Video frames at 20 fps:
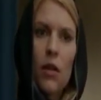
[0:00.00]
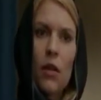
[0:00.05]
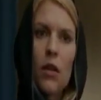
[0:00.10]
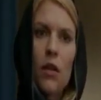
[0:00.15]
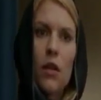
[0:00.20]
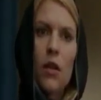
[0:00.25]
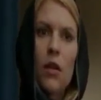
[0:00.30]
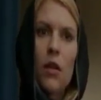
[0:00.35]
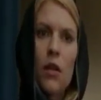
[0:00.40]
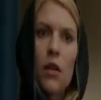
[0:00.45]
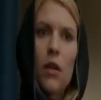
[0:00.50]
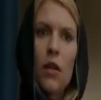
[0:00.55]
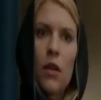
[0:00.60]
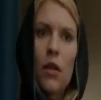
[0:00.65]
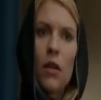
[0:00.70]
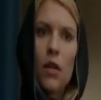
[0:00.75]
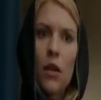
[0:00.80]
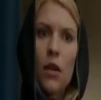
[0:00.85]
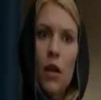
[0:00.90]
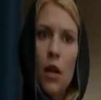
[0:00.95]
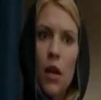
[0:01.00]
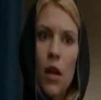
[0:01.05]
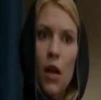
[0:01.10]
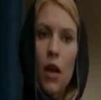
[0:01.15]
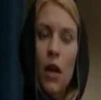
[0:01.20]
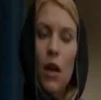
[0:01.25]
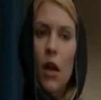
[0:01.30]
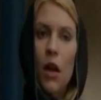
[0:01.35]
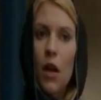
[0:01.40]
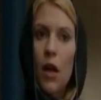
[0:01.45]

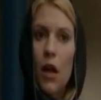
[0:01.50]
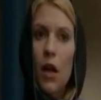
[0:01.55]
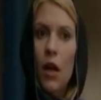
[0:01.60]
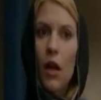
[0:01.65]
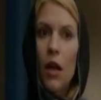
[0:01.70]
[no speech]